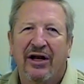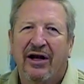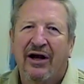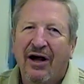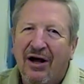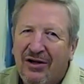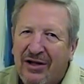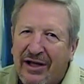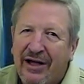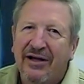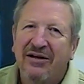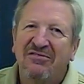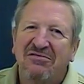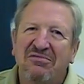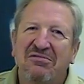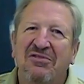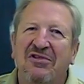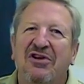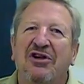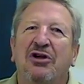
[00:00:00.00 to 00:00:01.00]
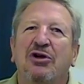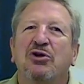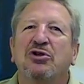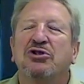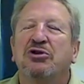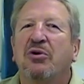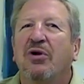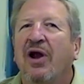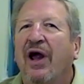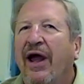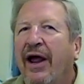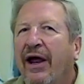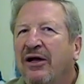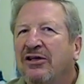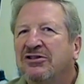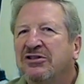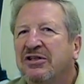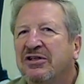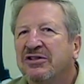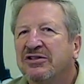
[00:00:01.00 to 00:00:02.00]
And I'll get the usual
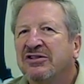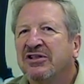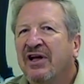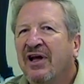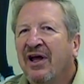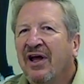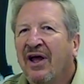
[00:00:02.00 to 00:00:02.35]
answers,